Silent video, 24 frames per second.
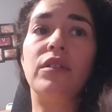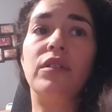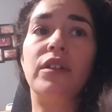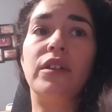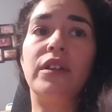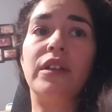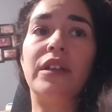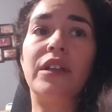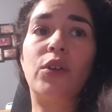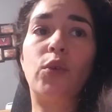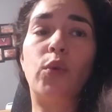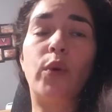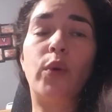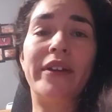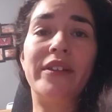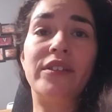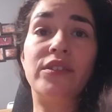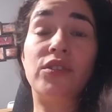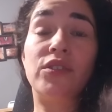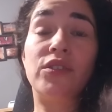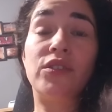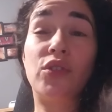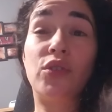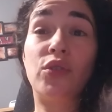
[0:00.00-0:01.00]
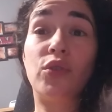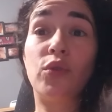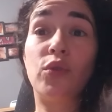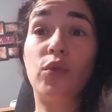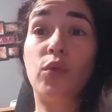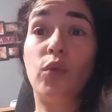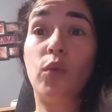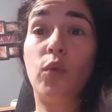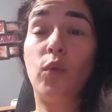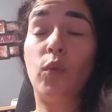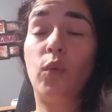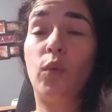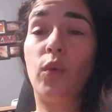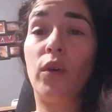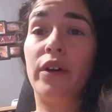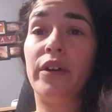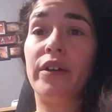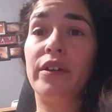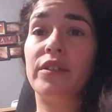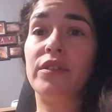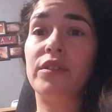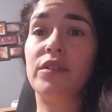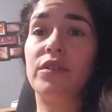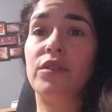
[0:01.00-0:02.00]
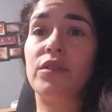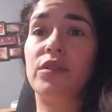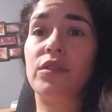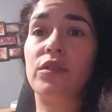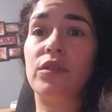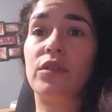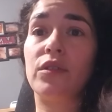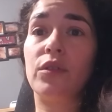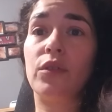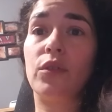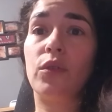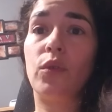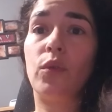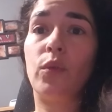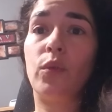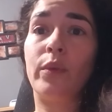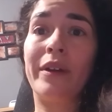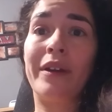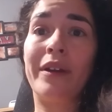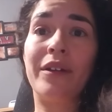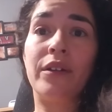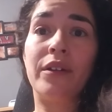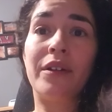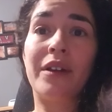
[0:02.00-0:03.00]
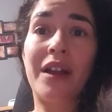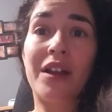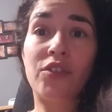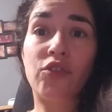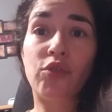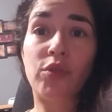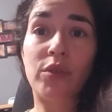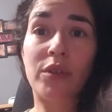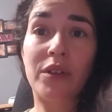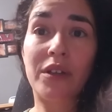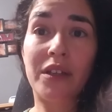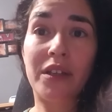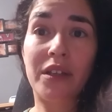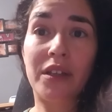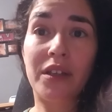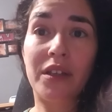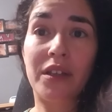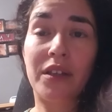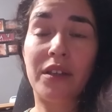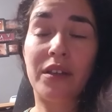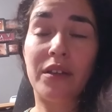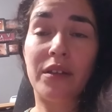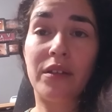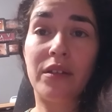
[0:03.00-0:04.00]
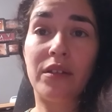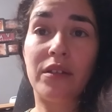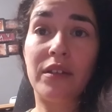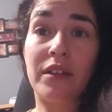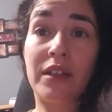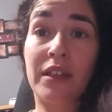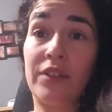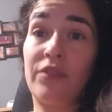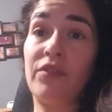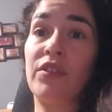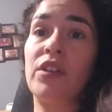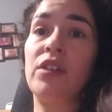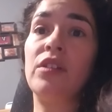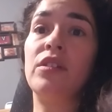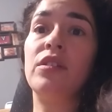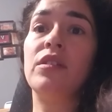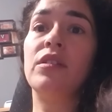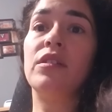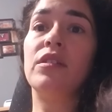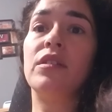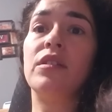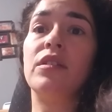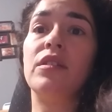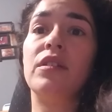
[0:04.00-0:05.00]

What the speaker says: equates to what we are naturally given